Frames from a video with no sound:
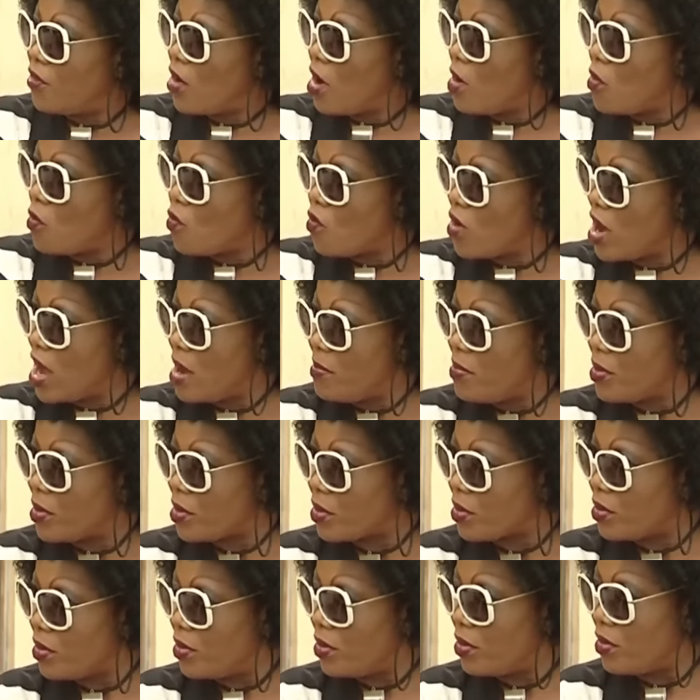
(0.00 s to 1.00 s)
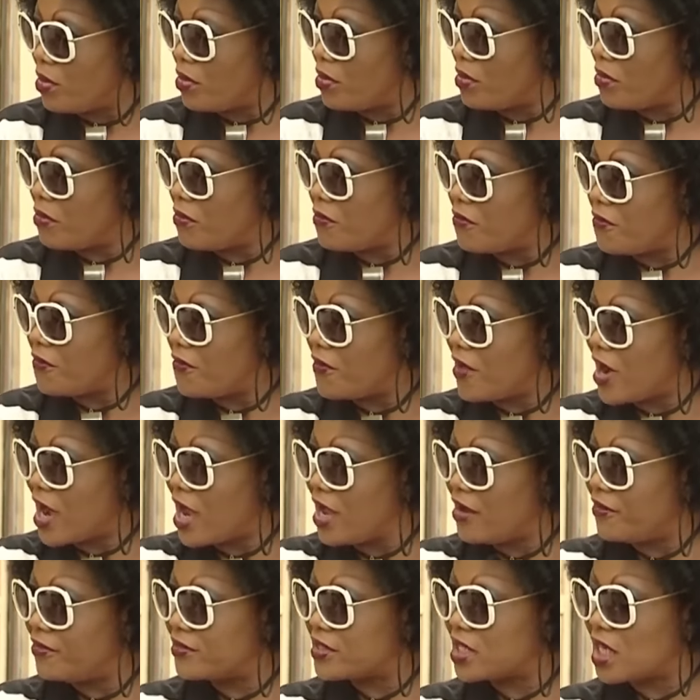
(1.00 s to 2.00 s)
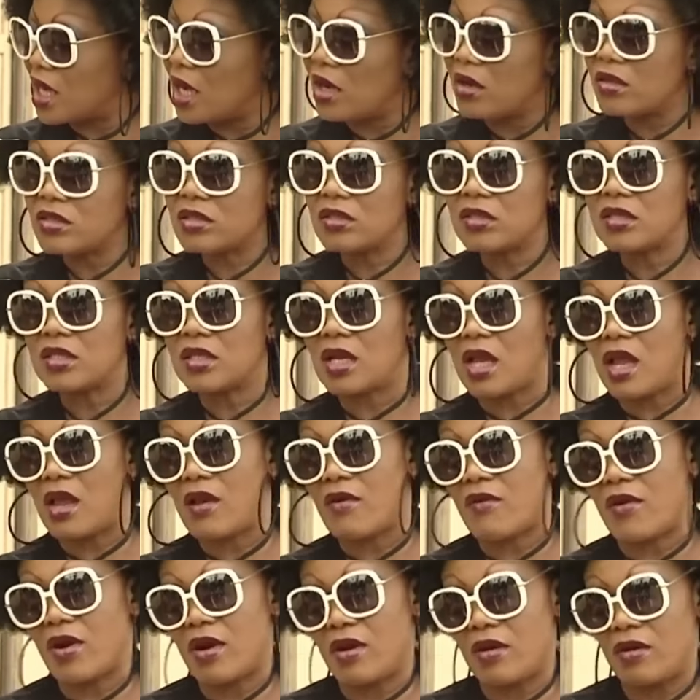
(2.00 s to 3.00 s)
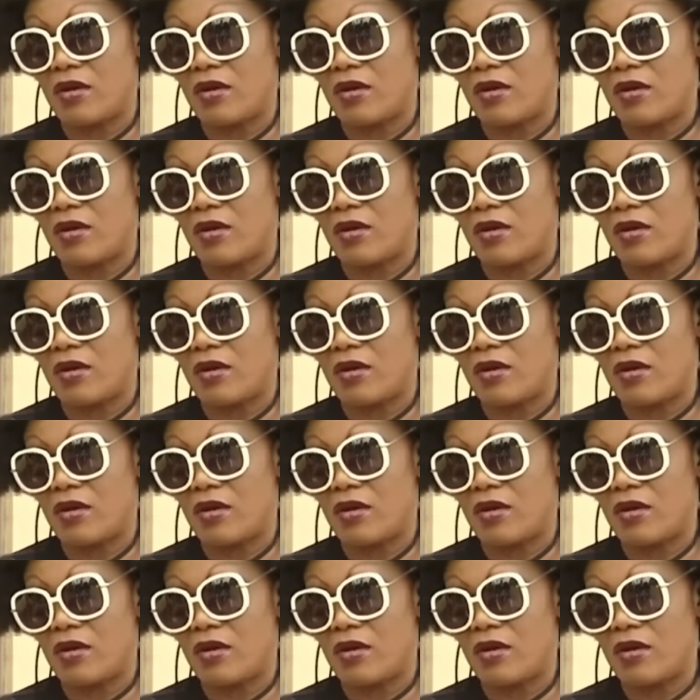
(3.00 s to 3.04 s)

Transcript: from Weboro. 5,000 naira.